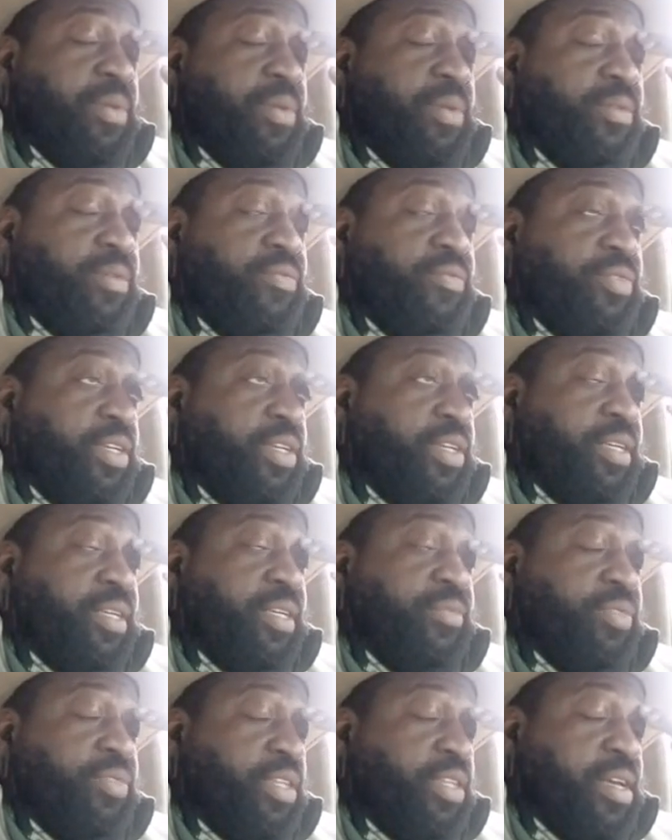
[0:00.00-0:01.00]
But for
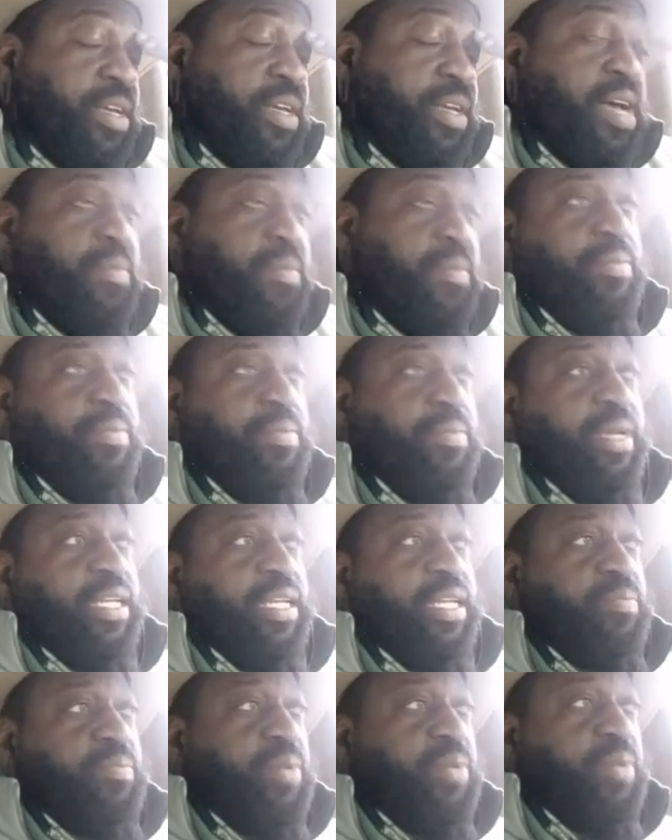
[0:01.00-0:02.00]
the common man
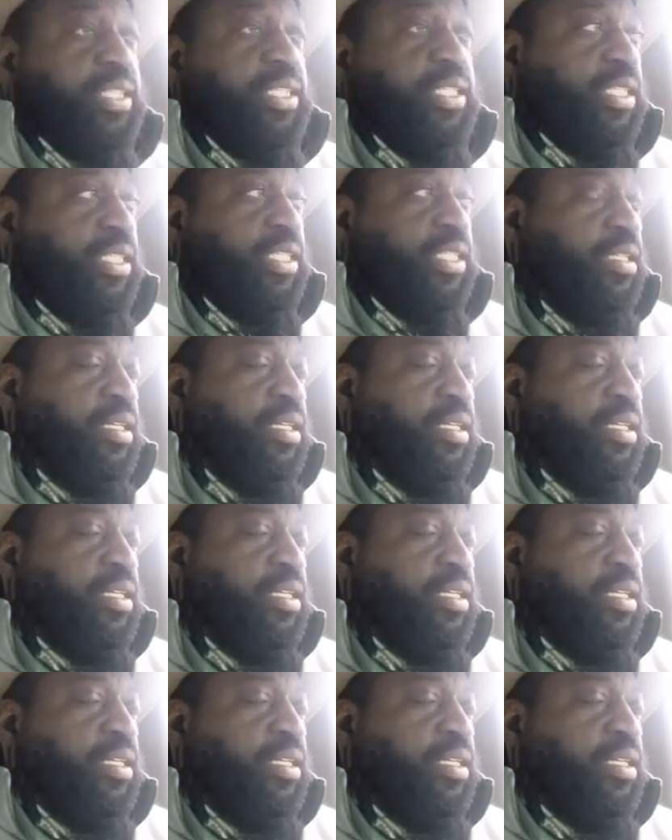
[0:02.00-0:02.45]
that's budgeting,